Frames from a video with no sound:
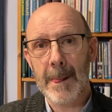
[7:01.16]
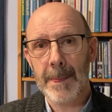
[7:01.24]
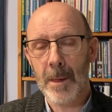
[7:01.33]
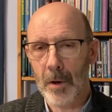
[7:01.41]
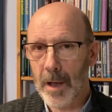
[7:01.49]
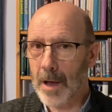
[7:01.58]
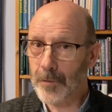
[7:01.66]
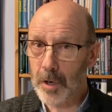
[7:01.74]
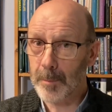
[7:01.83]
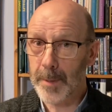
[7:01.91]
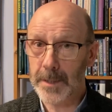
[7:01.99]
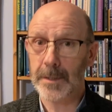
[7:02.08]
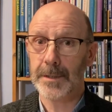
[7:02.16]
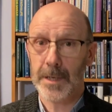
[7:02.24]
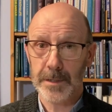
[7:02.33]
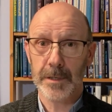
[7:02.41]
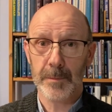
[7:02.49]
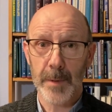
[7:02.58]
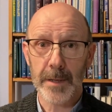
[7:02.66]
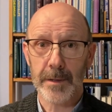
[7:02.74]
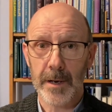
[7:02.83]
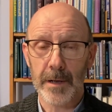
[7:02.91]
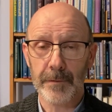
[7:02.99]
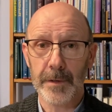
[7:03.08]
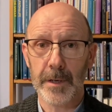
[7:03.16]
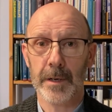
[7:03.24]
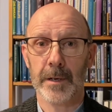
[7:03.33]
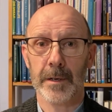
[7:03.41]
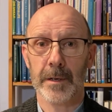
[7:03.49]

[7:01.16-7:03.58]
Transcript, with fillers: Now, I've got a big decision to make then, haven't I?